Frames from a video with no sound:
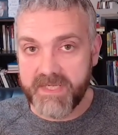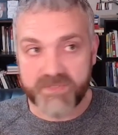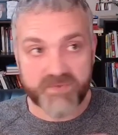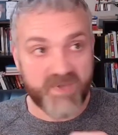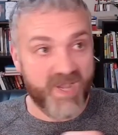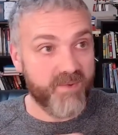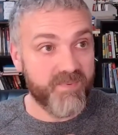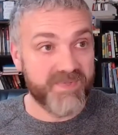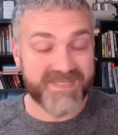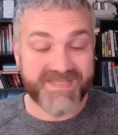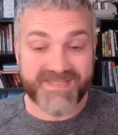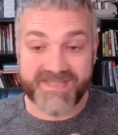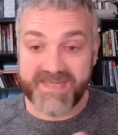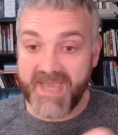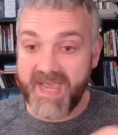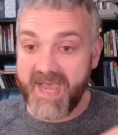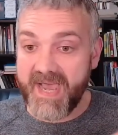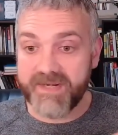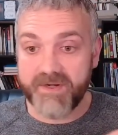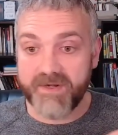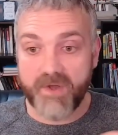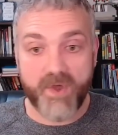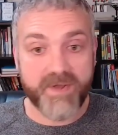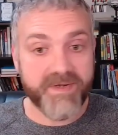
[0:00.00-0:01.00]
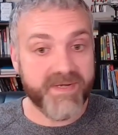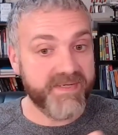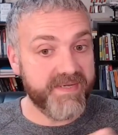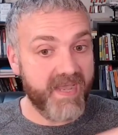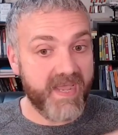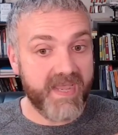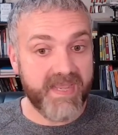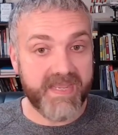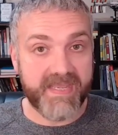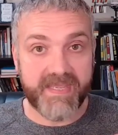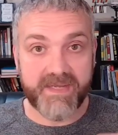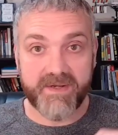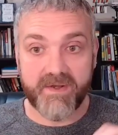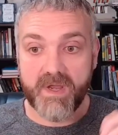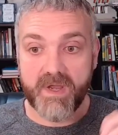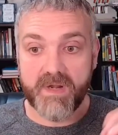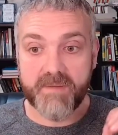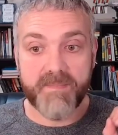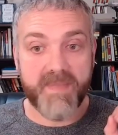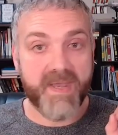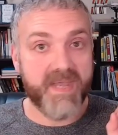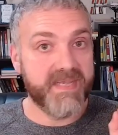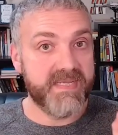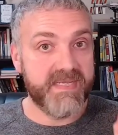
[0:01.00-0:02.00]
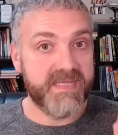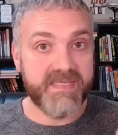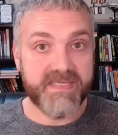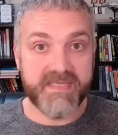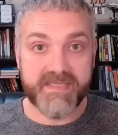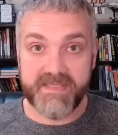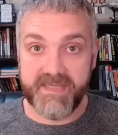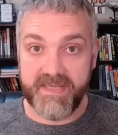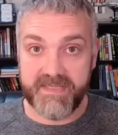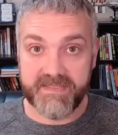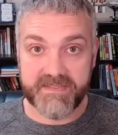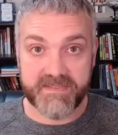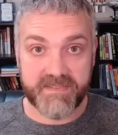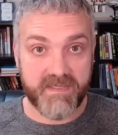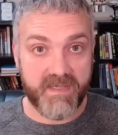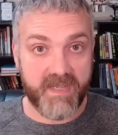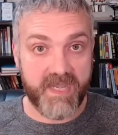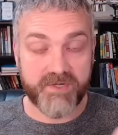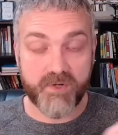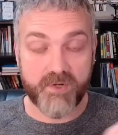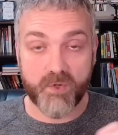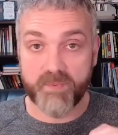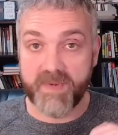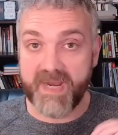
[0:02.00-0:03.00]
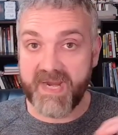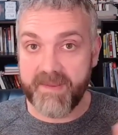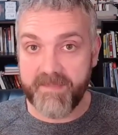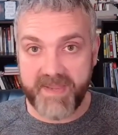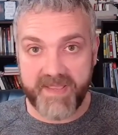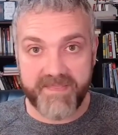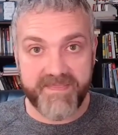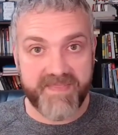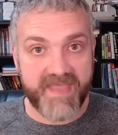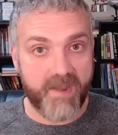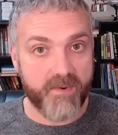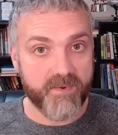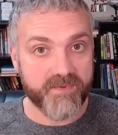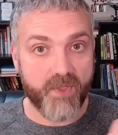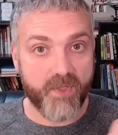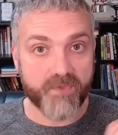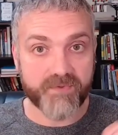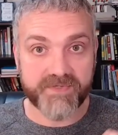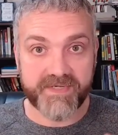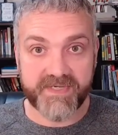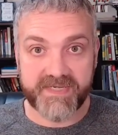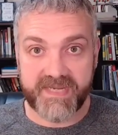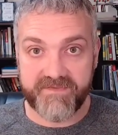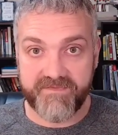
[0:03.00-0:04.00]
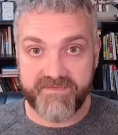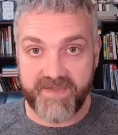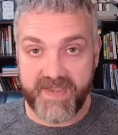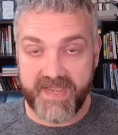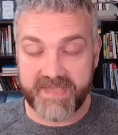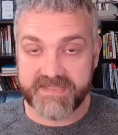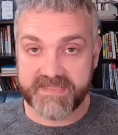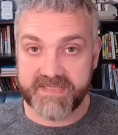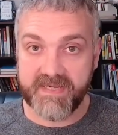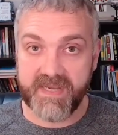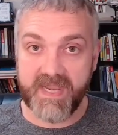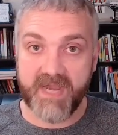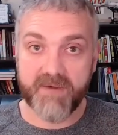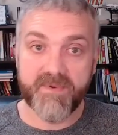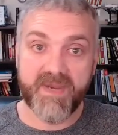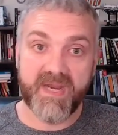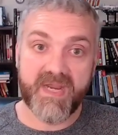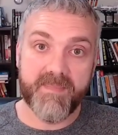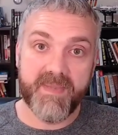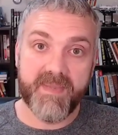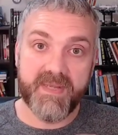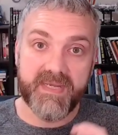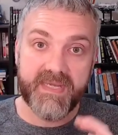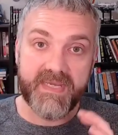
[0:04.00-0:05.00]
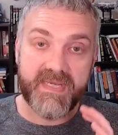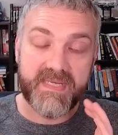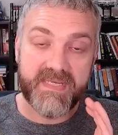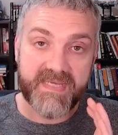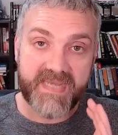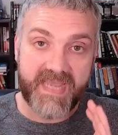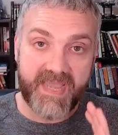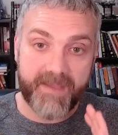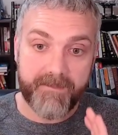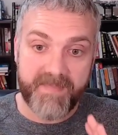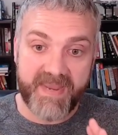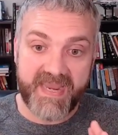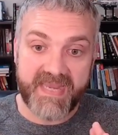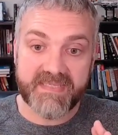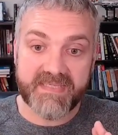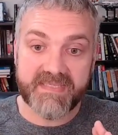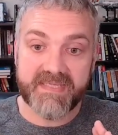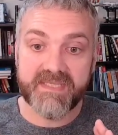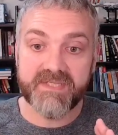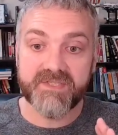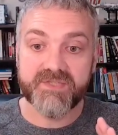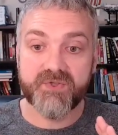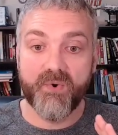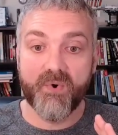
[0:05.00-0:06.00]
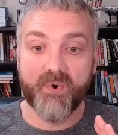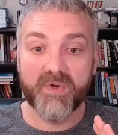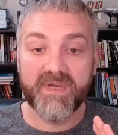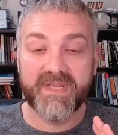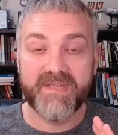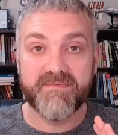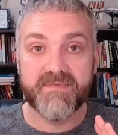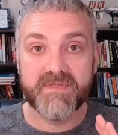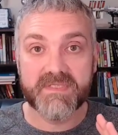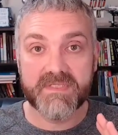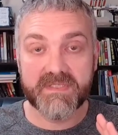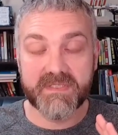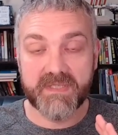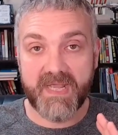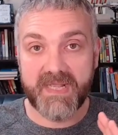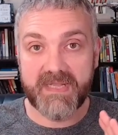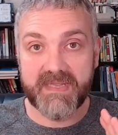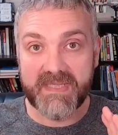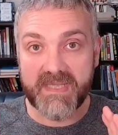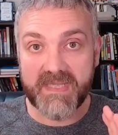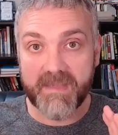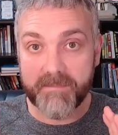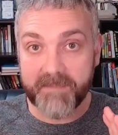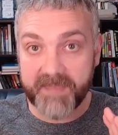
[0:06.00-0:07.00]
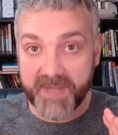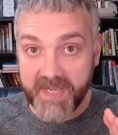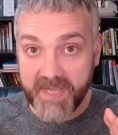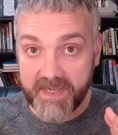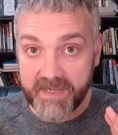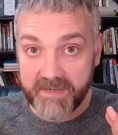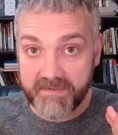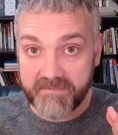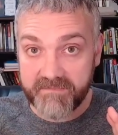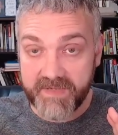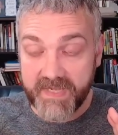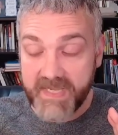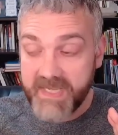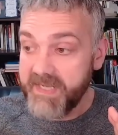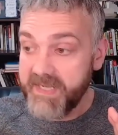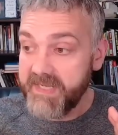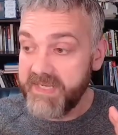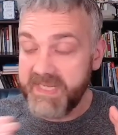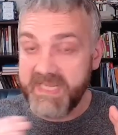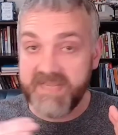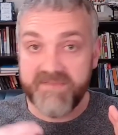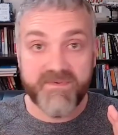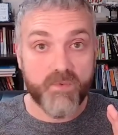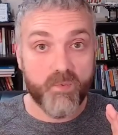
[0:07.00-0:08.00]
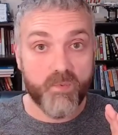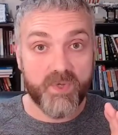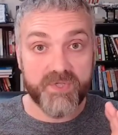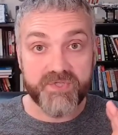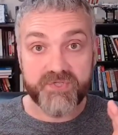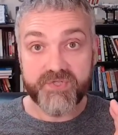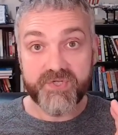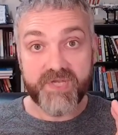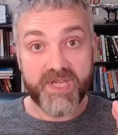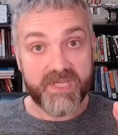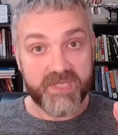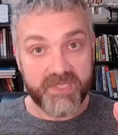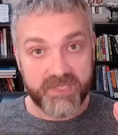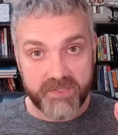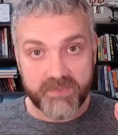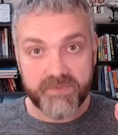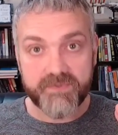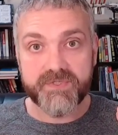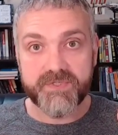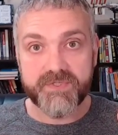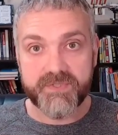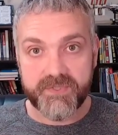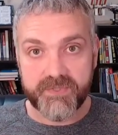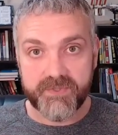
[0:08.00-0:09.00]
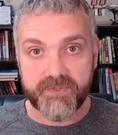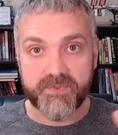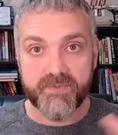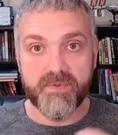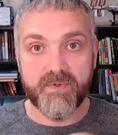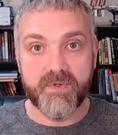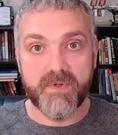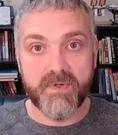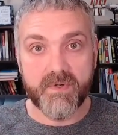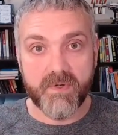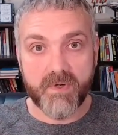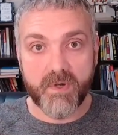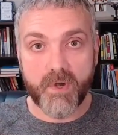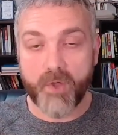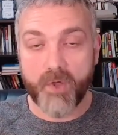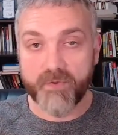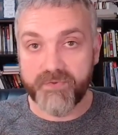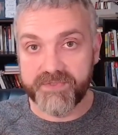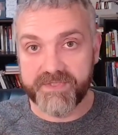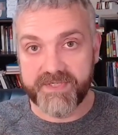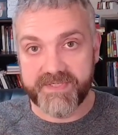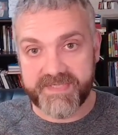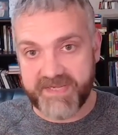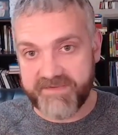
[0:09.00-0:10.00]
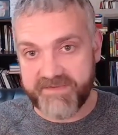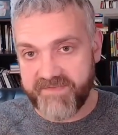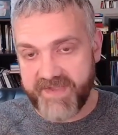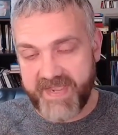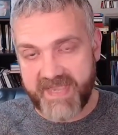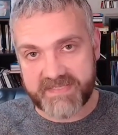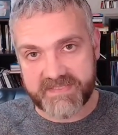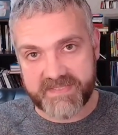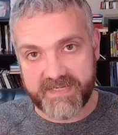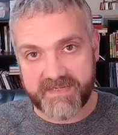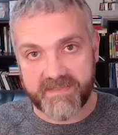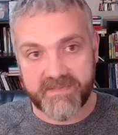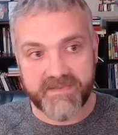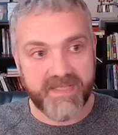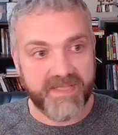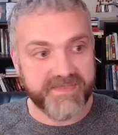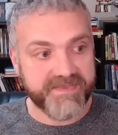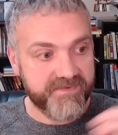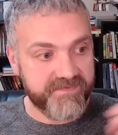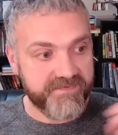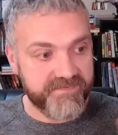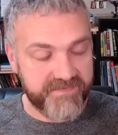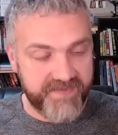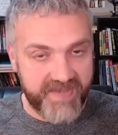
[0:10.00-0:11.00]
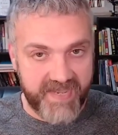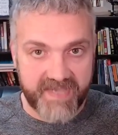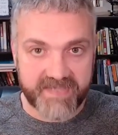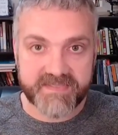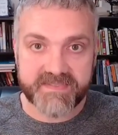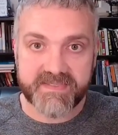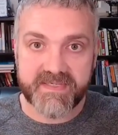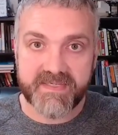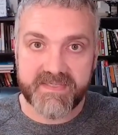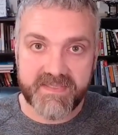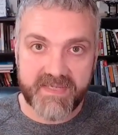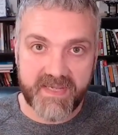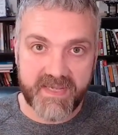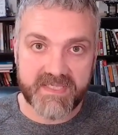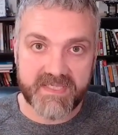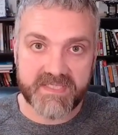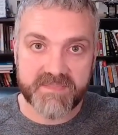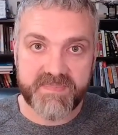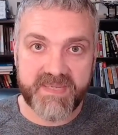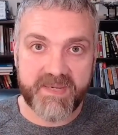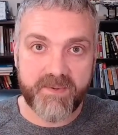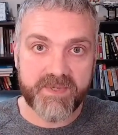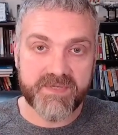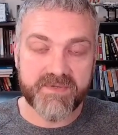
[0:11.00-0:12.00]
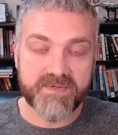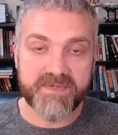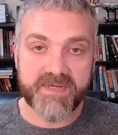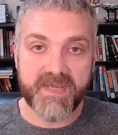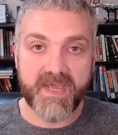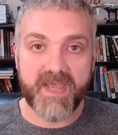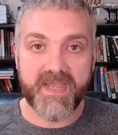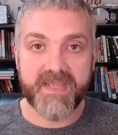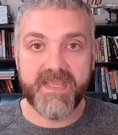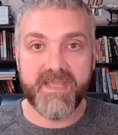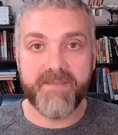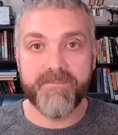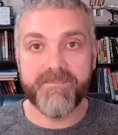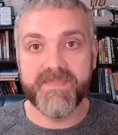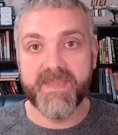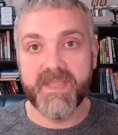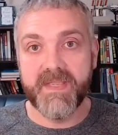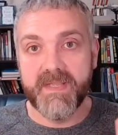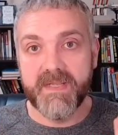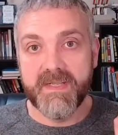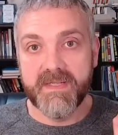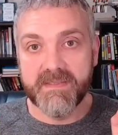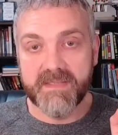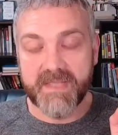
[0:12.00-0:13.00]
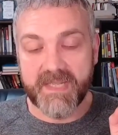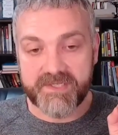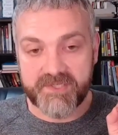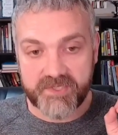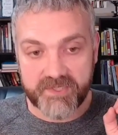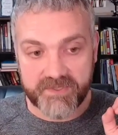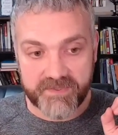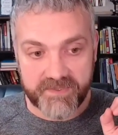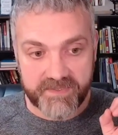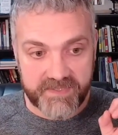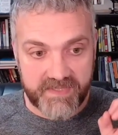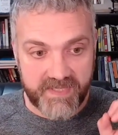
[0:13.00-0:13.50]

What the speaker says: So I was not on a diet on my eating days. I don't recommend that with alternate day fasting. I recommend eating at maintenance or even slightly above, even once you get used to alternate day fasting. Let the fasting days be when you diet. Let your